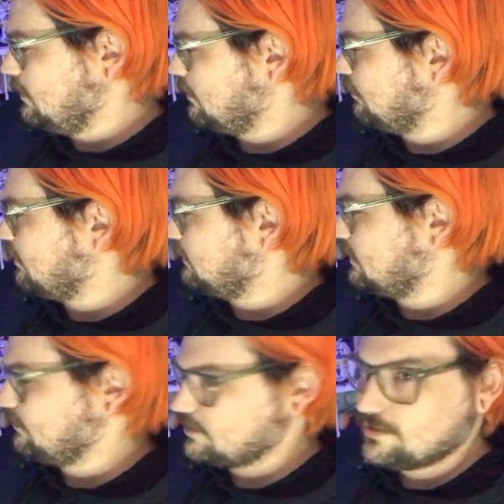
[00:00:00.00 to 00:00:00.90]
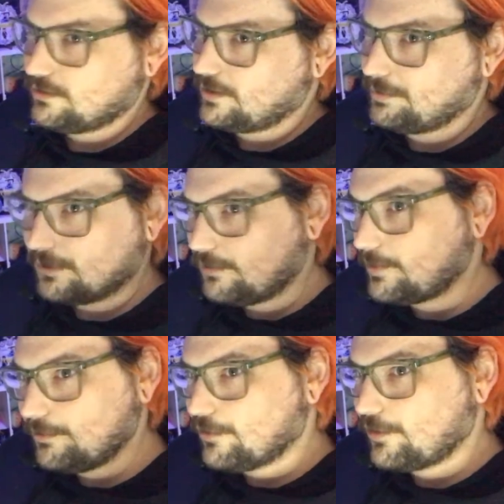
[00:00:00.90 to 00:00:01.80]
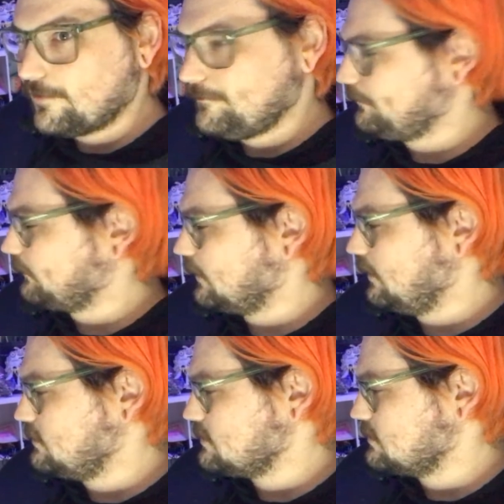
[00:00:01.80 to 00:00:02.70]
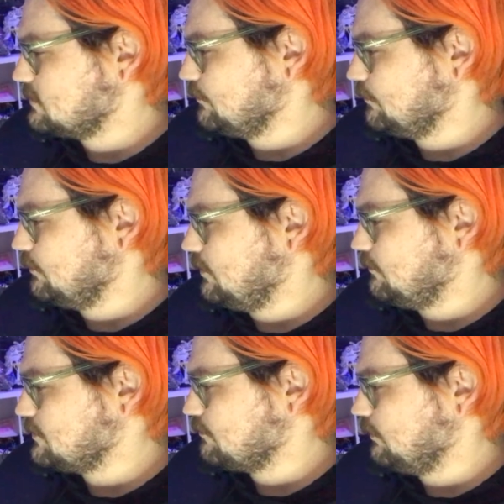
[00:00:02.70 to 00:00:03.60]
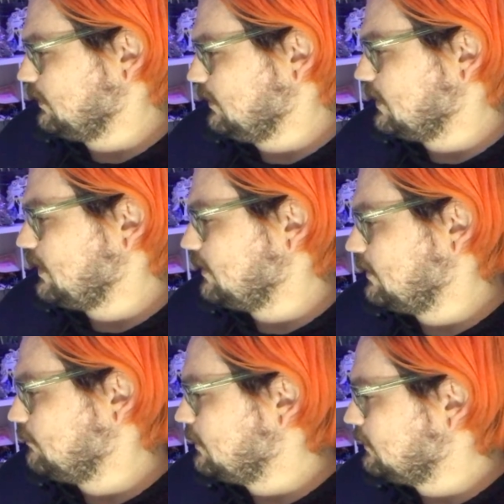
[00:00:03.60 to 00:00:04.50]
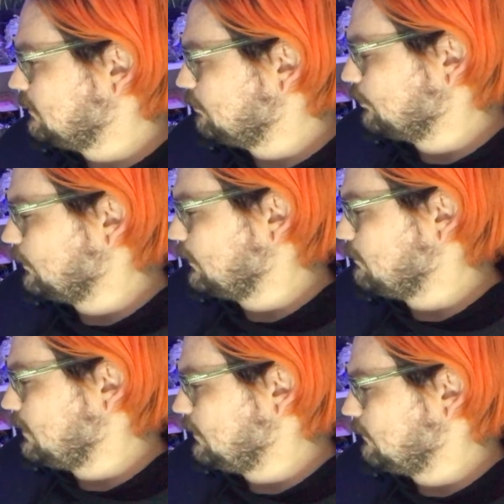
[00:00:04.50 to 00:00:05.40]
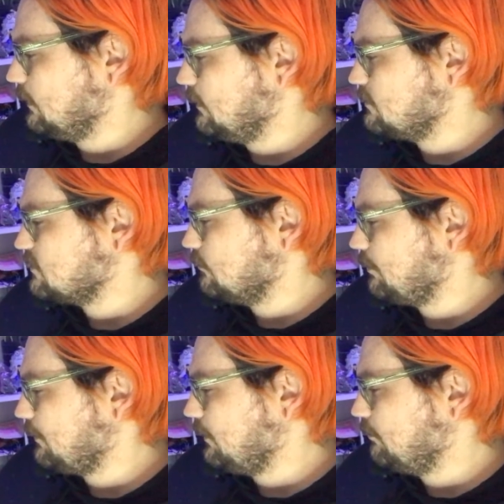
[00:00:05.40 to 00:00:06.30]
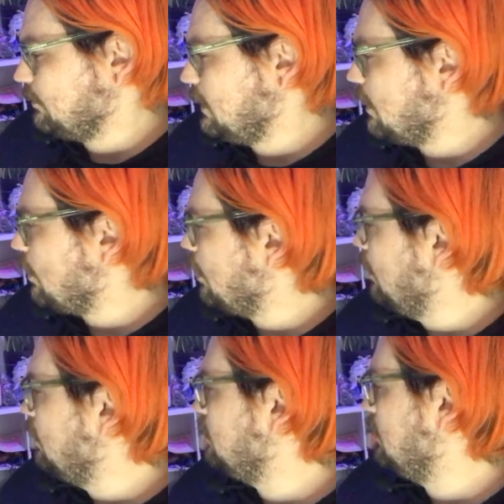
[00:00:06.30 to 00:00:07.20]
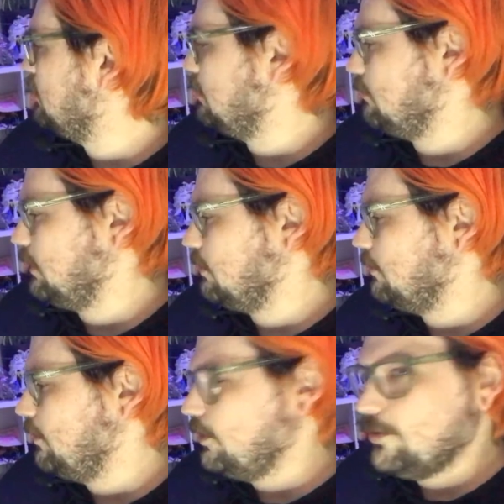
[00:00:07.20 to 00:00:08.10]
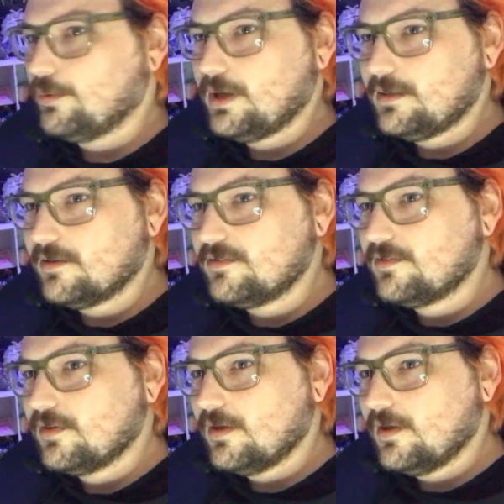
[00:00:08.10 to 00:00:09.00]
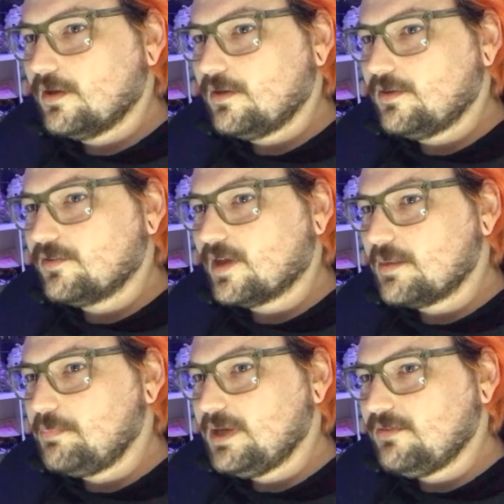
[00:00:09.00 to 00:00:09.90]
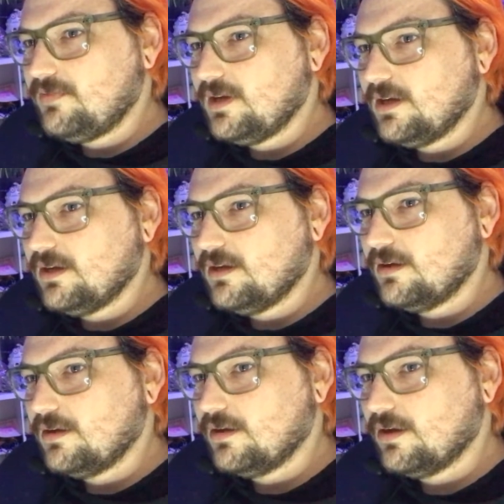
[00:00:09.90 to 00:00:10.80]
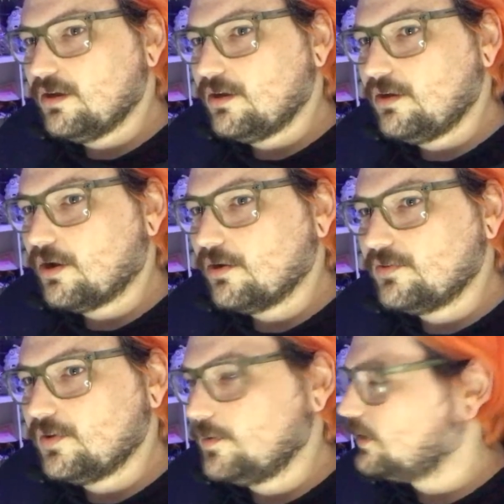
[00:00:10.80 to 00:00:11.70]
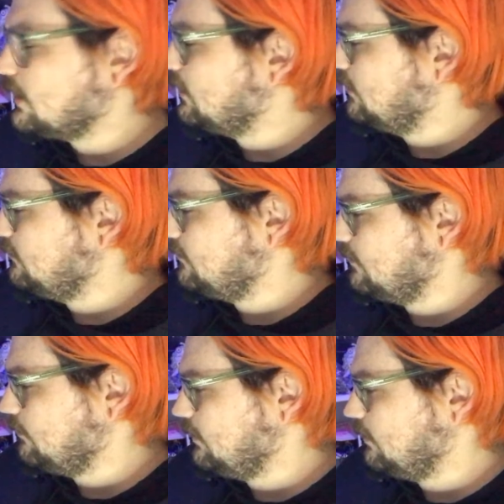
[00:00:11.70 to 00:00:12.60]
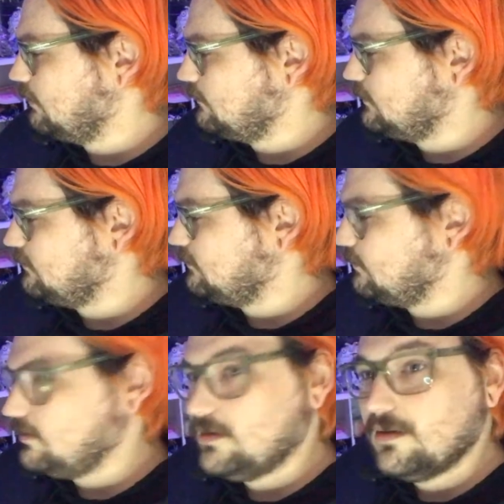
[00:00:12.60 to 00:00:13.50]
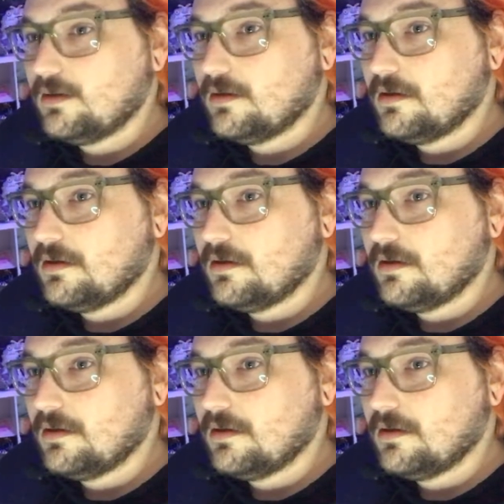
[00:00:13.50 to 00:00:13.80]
I'll crank that threshold up a little bit more. It was really light anyway, and then blurring it made it even lighter, so we'll probably go pretty high. Yeah, there we go. We're getting those like beefy cartoon lines that we love to see.